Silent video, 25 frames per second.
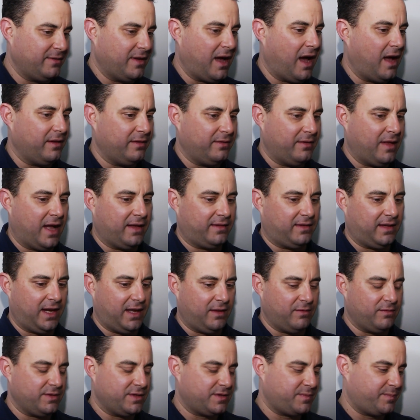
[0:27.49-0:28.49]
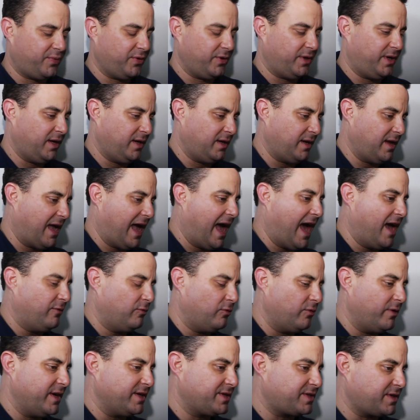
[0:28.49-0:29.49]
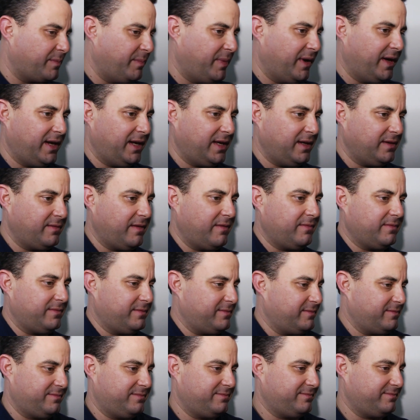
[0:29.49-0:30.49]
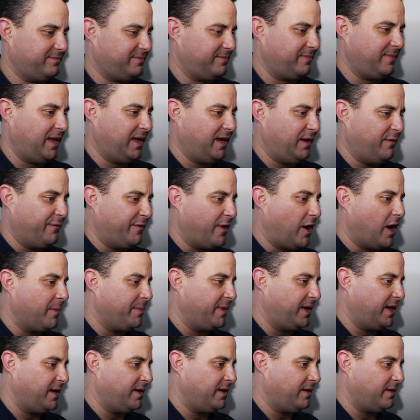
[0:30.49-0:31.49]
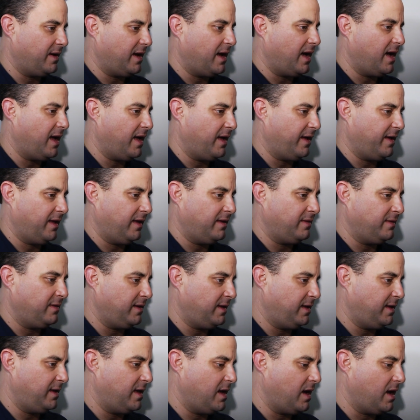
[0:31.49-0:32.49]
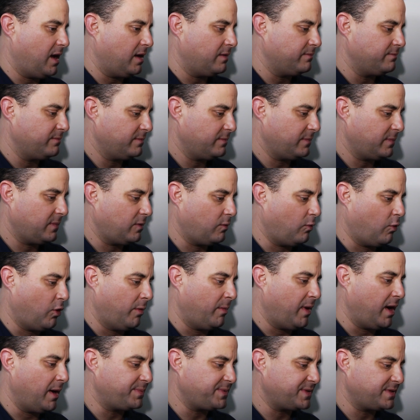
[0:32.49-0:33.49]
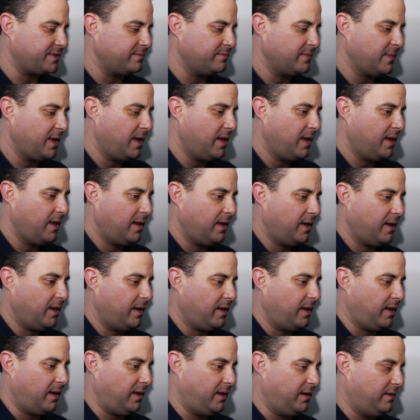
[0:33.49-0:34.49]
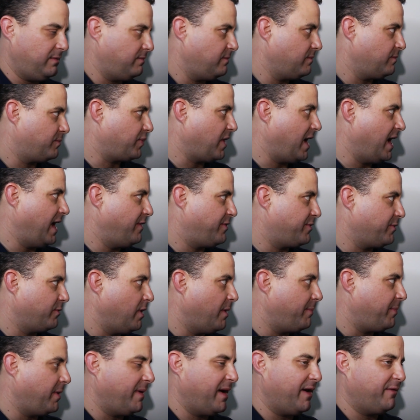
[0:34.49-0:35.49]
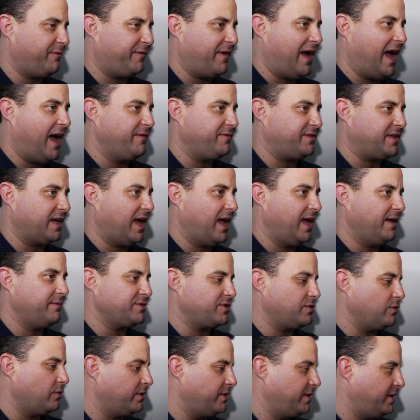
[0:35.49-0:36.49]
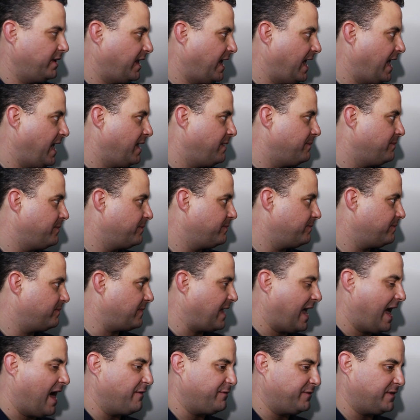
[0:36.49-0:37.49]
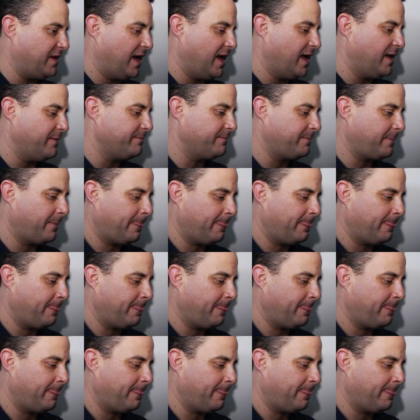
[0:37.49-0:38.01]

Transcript: Not that he was put in at risk, but he vomited in the warm-ups. He probably threw up about five times during the game, halftime.